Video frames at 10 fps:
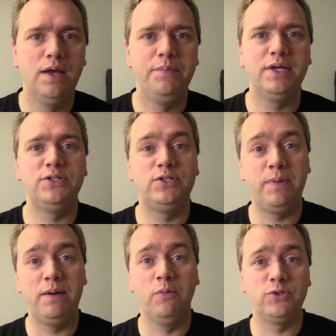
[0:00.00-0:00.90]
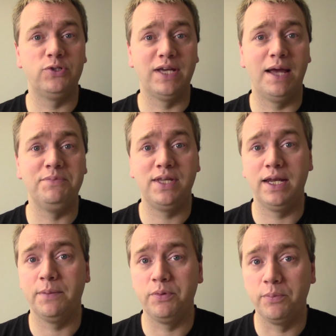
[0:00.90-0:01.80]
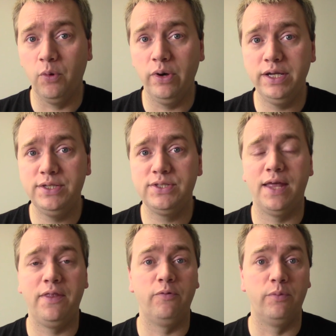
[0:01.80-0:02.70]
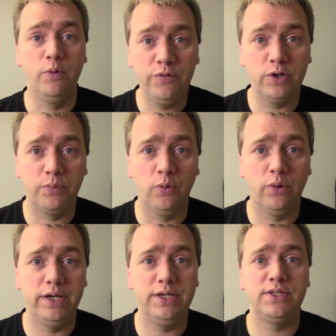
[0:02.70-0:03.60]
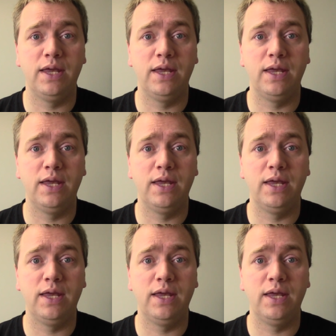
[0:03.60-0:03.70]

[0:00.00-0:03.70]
Because you spend most of your time setting up your boys and then removing your boys.